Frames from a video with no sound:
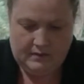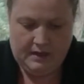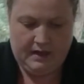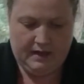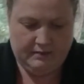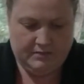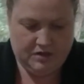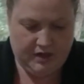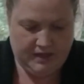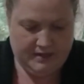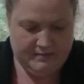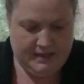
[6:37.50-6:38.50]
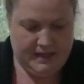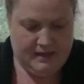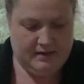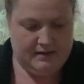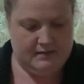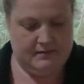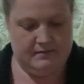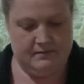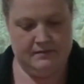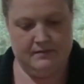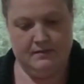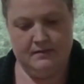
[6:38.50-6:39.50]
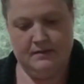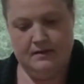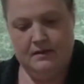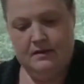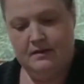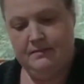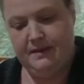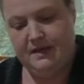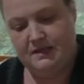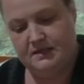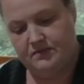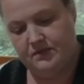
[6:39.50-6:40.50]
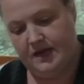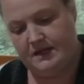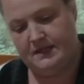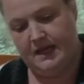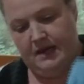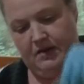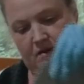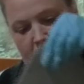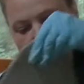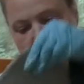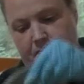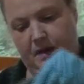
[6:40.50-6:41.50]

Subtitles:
And I'm trying to make the biggest rectangle I could